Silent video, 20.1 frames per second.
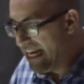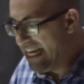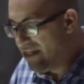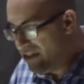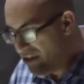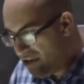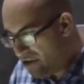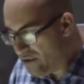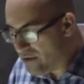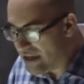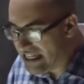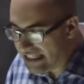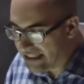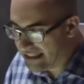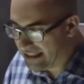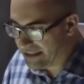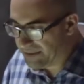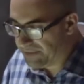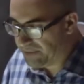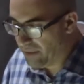In the
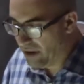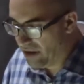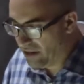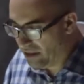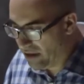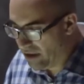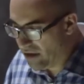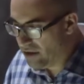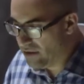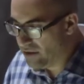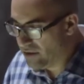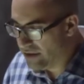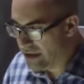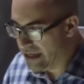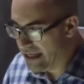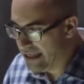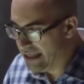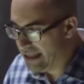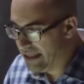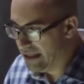US
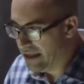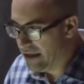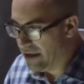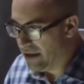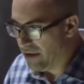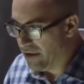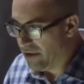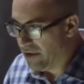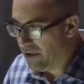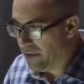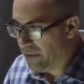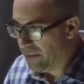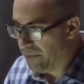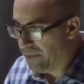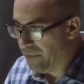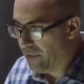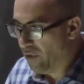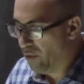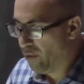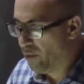alone,
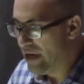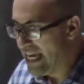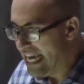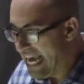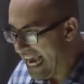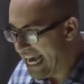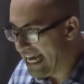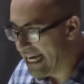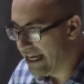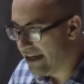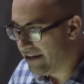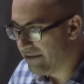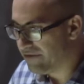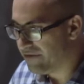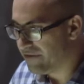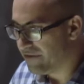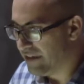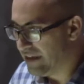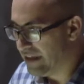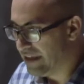we
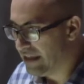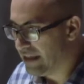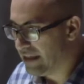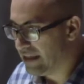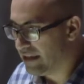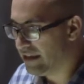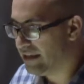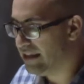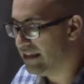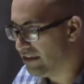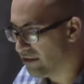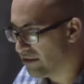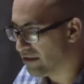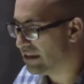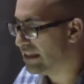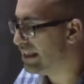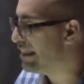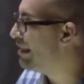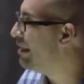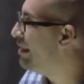have
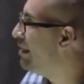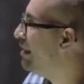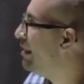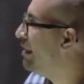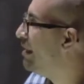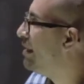literally